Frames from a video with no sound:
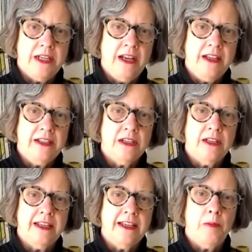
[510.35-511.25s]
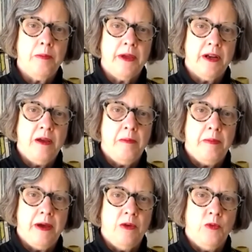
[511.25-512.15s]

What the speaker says: Tell us a little bit about